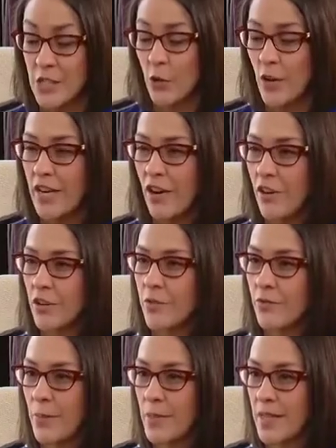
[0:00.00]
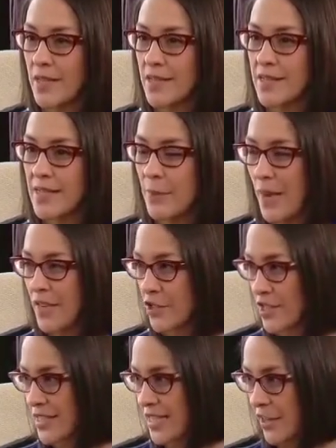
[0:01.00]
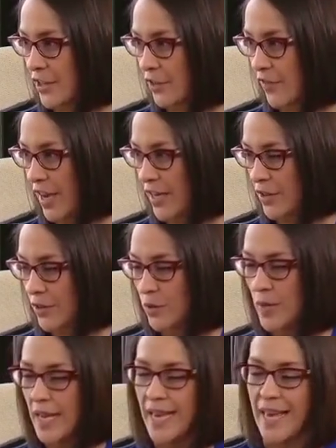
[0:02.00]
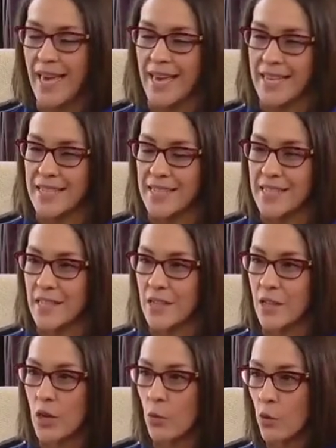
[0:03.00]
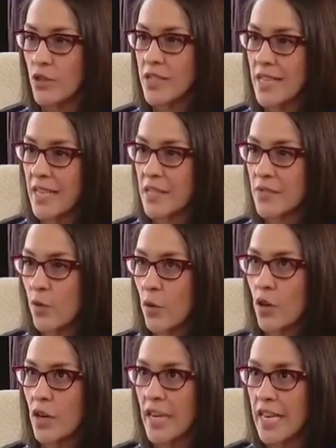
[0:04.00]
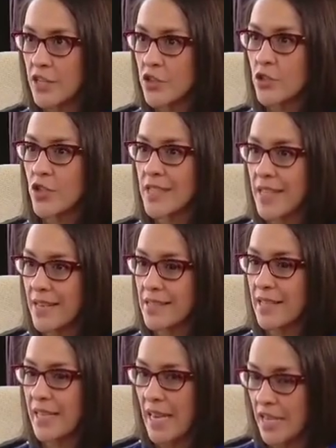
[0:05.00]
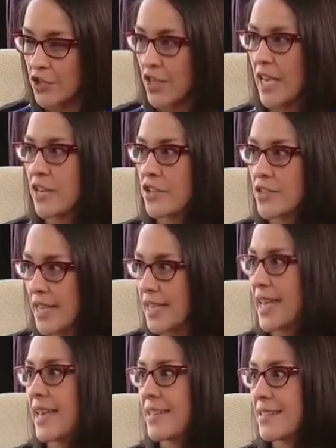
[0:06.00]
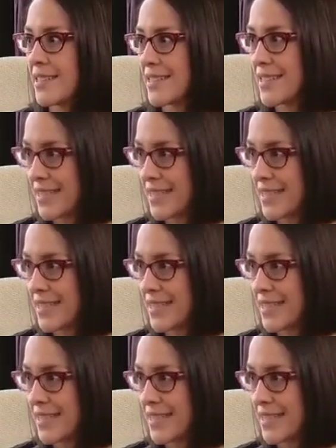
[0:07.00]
it's a great honor from the STEM Action Center of Idaho, and the award stands for Industry's Excellent Educators Dedicated to